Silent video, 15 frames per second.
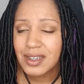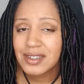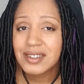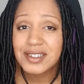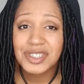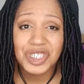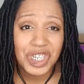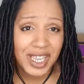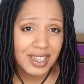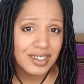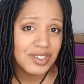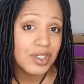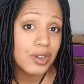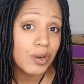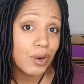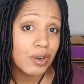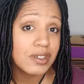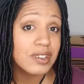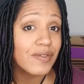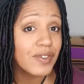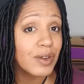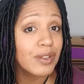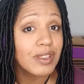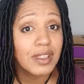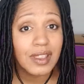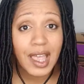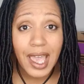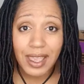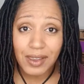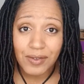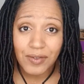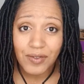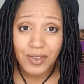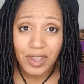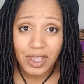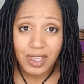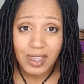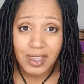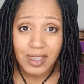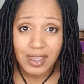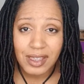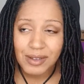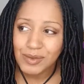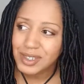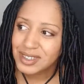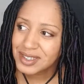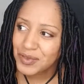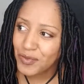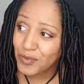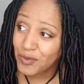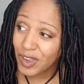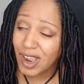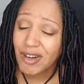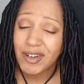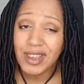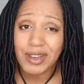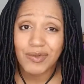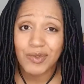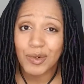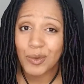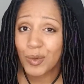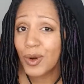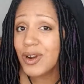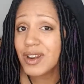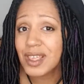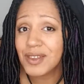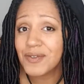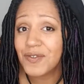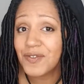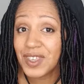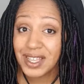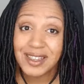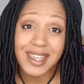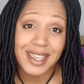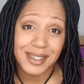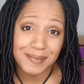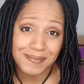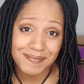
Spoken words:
to change the course of your life, which is a very rewarding feeling.